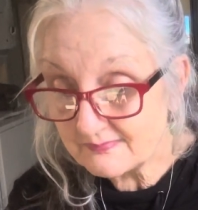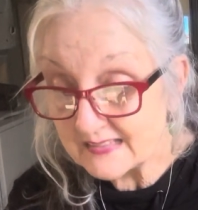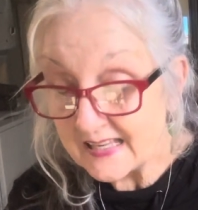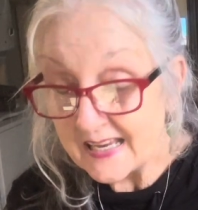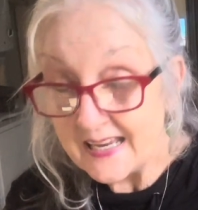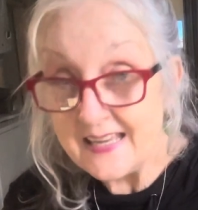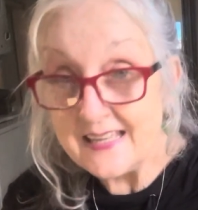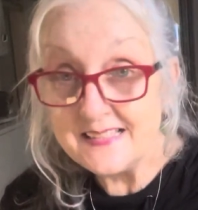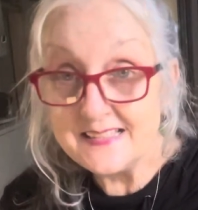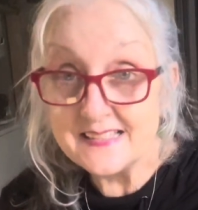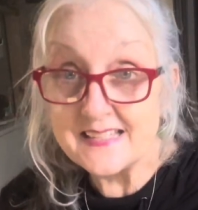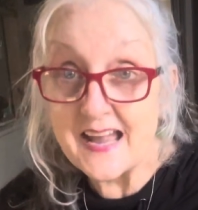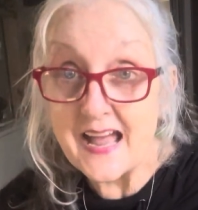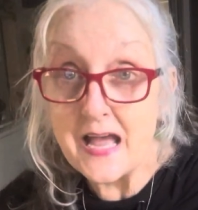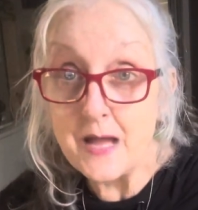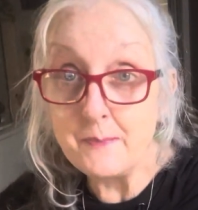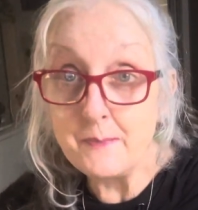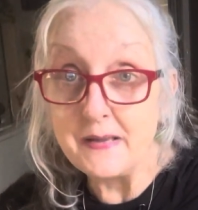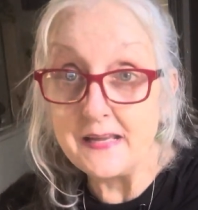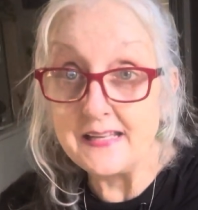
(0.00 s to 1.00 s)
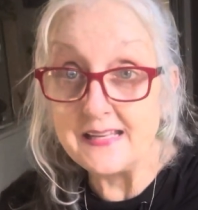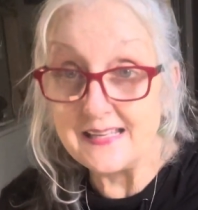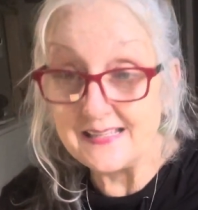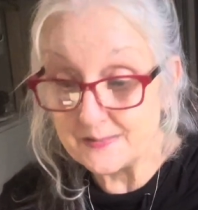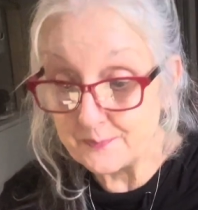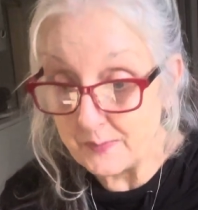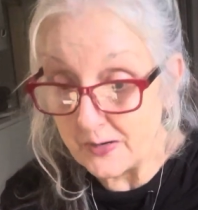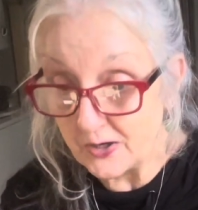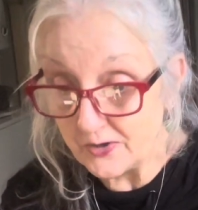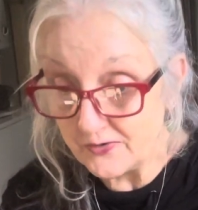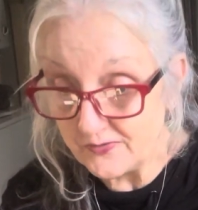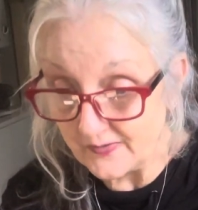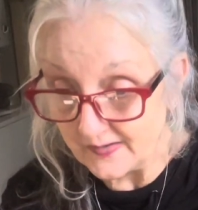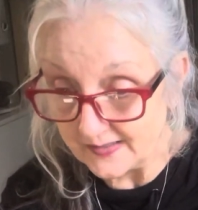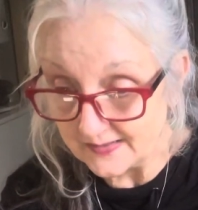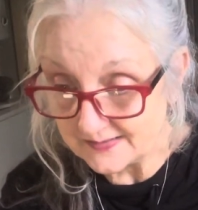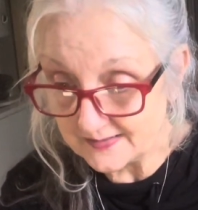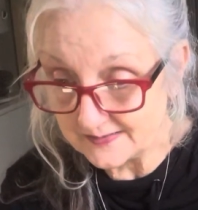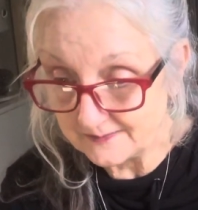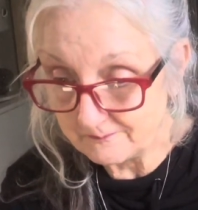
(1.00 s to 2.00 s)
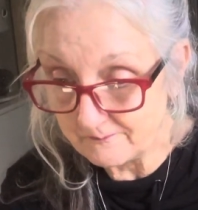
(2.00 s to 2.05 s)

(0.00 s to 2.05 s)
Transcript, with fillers: His timing is perfect.